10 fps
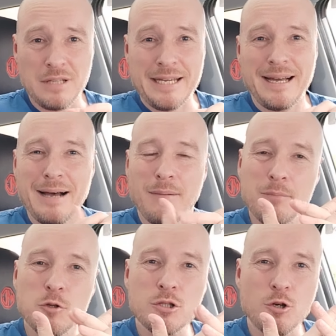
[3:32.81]
Like,
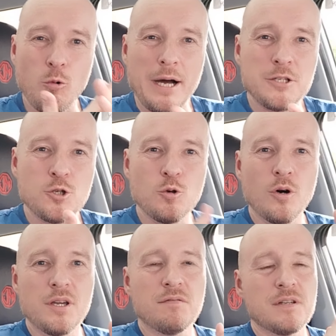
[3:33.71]
I'm not quite
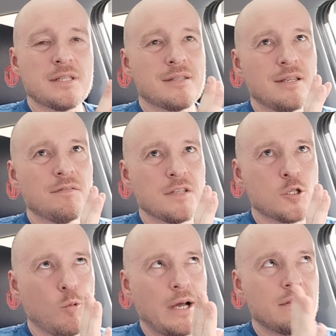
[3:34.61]
sure if it's
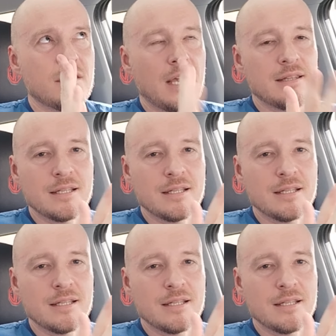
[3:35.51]
quite there,